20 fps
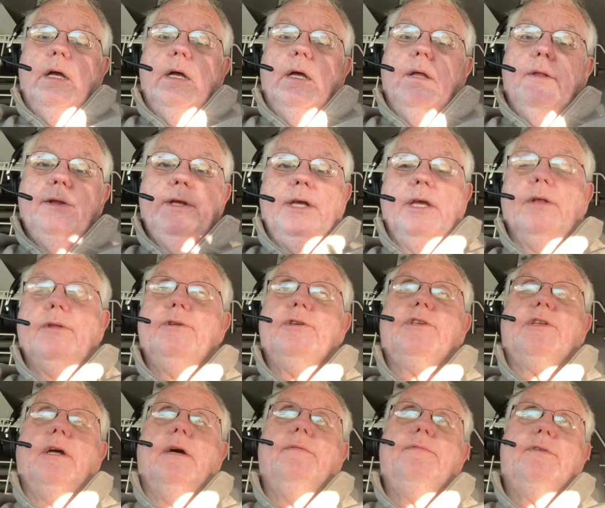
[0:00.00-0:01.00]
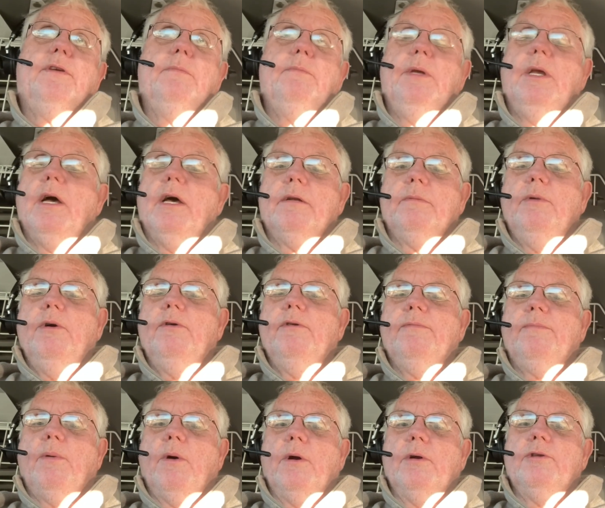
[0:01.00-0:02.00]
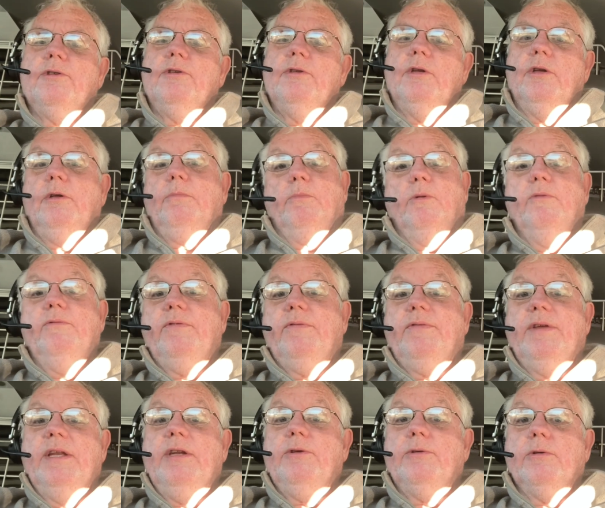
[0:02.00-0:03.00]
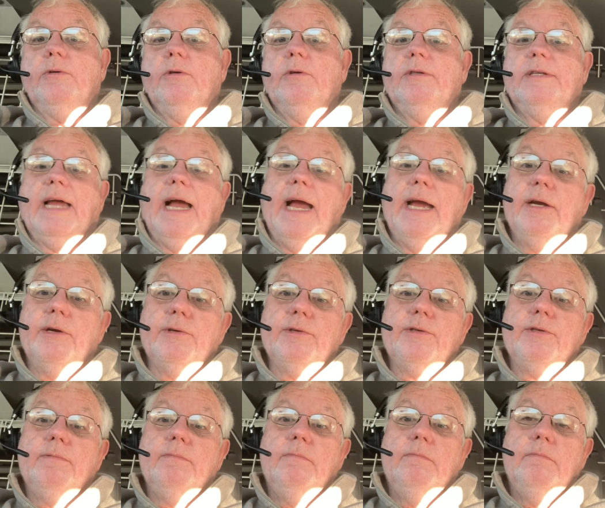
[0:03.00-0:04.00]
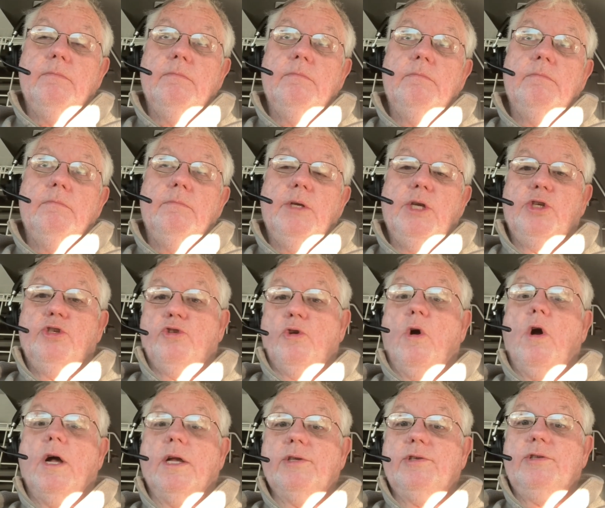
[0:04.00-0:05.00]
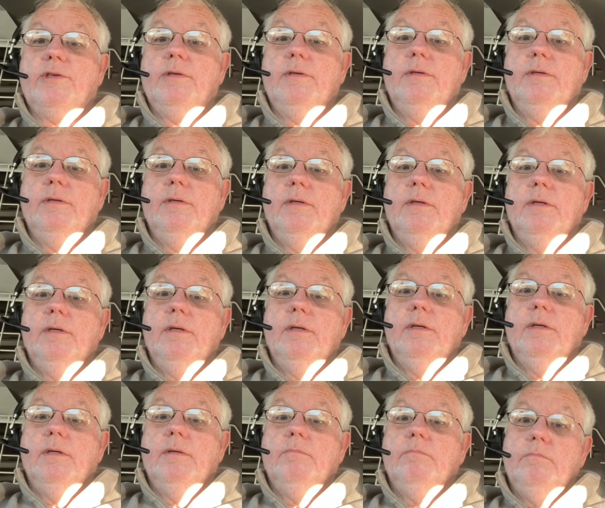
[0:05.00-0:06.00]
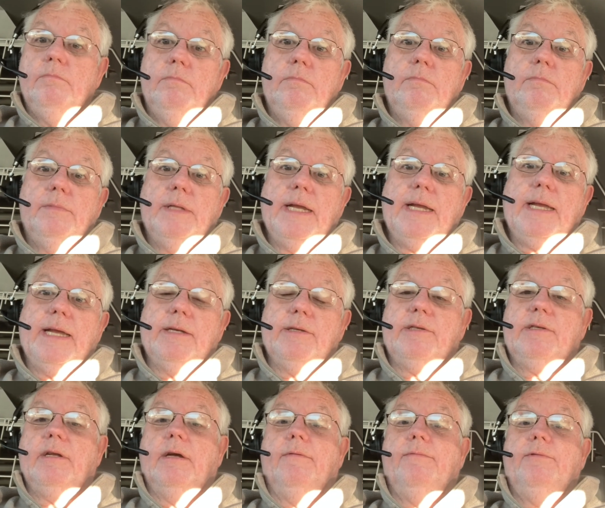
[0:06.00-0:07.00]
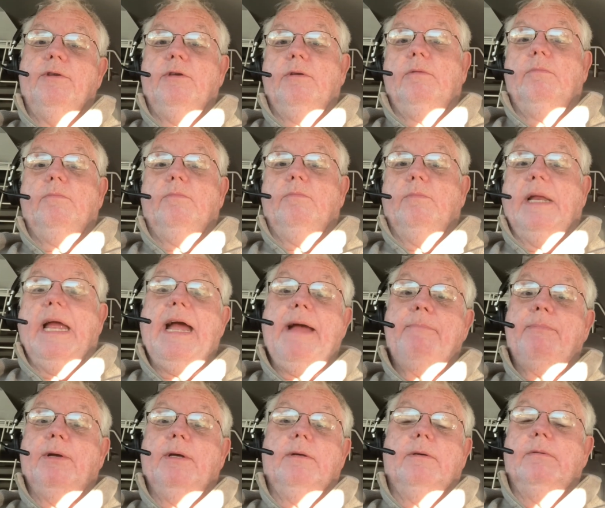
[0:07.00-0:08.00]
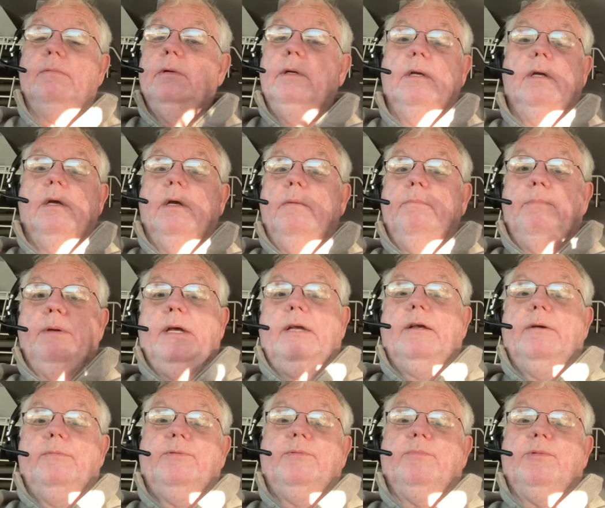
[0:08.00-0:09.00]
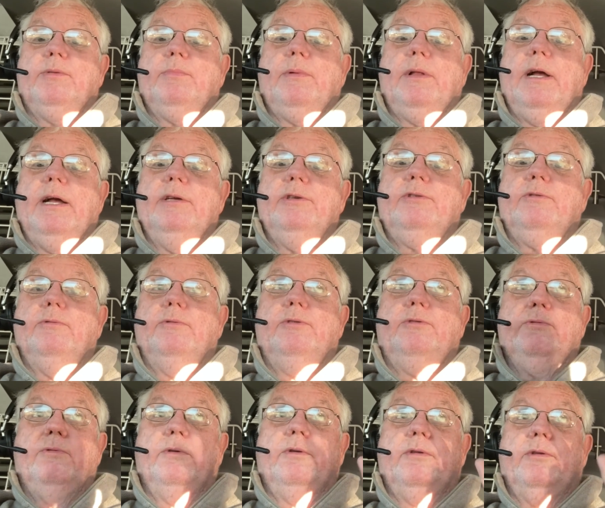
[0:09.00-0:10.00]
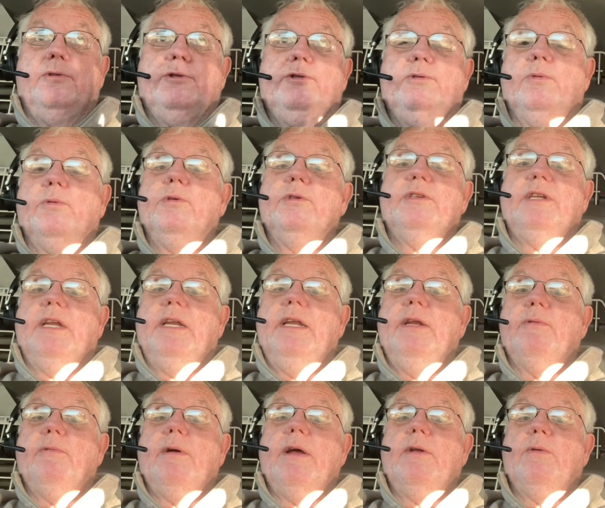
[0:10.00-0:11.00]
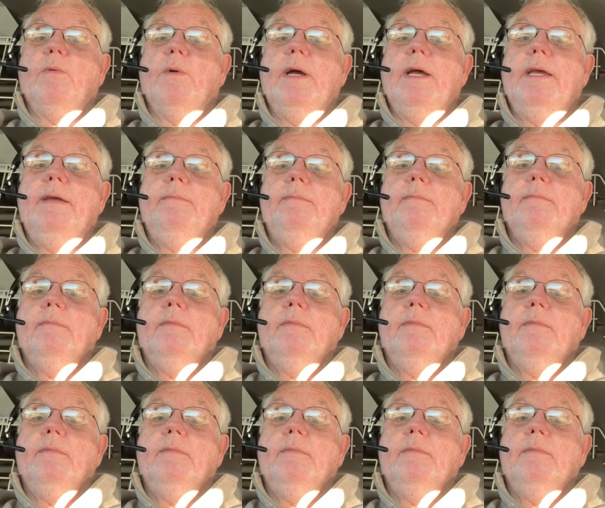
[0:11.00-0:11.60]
The other stuff can be automotive parts. You can move a fender, tires, exhaust, that kind of stuff. You can Napa, pick up some supplies, go into one of their stores, they need it right away.